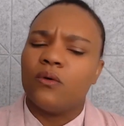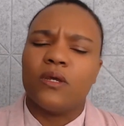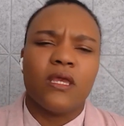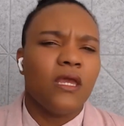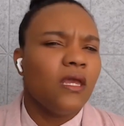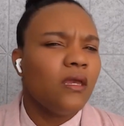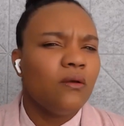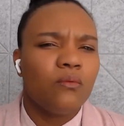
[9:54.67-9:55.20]

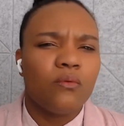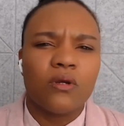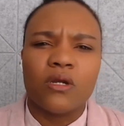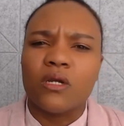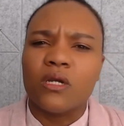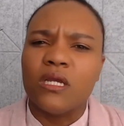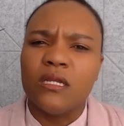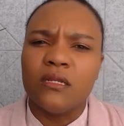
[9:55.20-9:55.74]
okay,
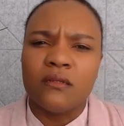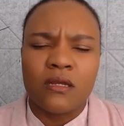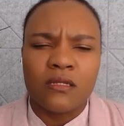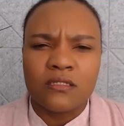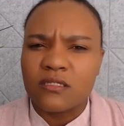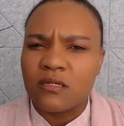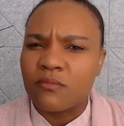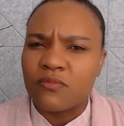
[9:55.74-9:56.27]
we're hitting
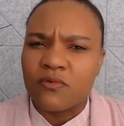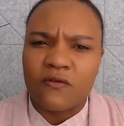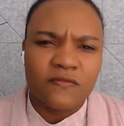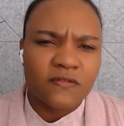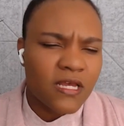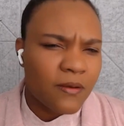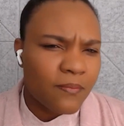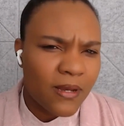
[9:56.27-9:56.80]
on some rough
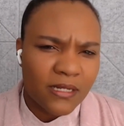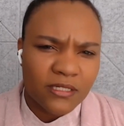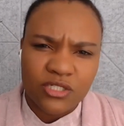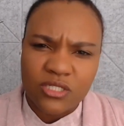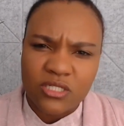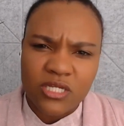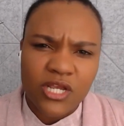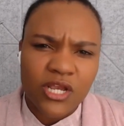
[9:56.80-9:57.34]

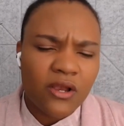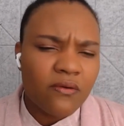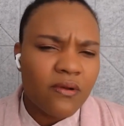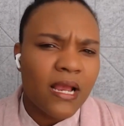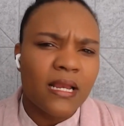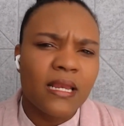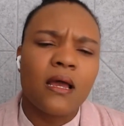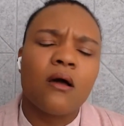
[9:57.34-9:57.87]
patches here
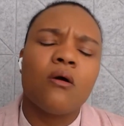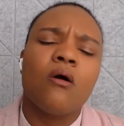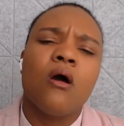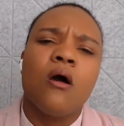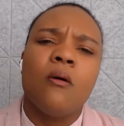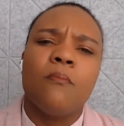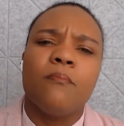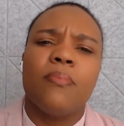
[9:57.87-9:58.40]
right now,
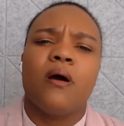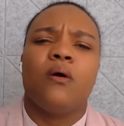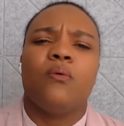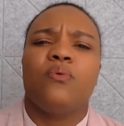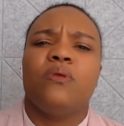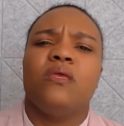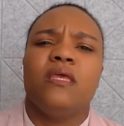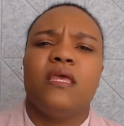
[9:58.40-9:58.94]

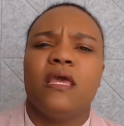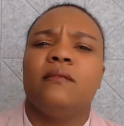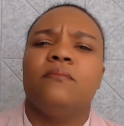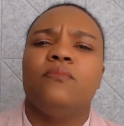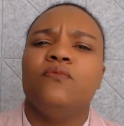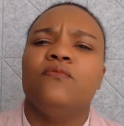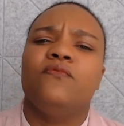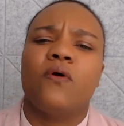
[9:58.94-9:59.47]
but we
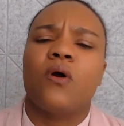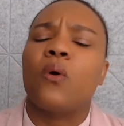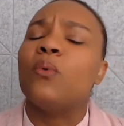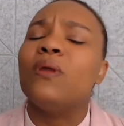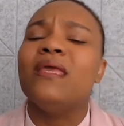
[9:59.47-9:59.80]
can move forward.